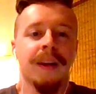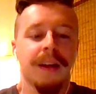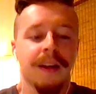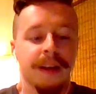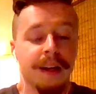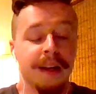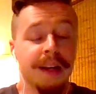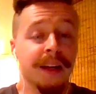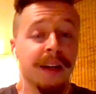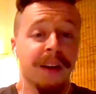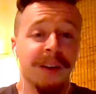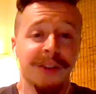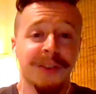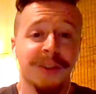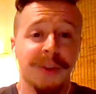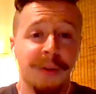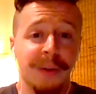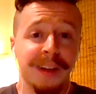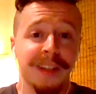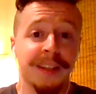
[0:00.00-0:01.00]
And I
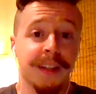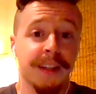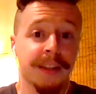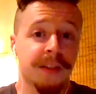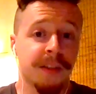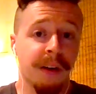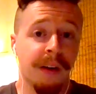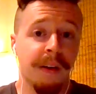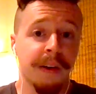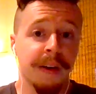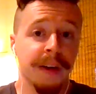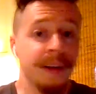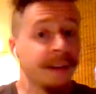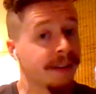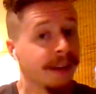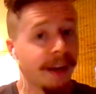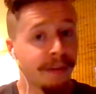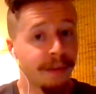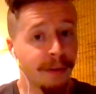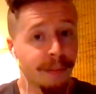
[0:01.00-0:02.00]
also want to say sorry
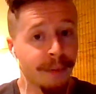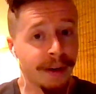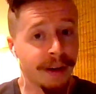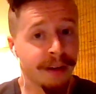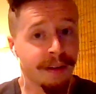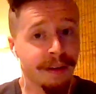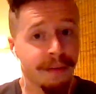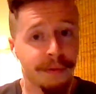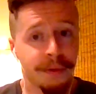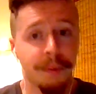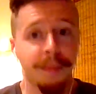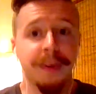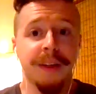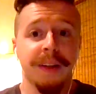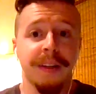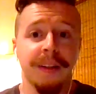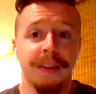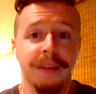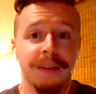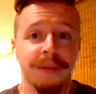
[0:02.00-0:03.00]
to everybody for
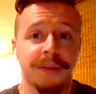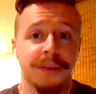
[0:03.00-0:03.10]
being,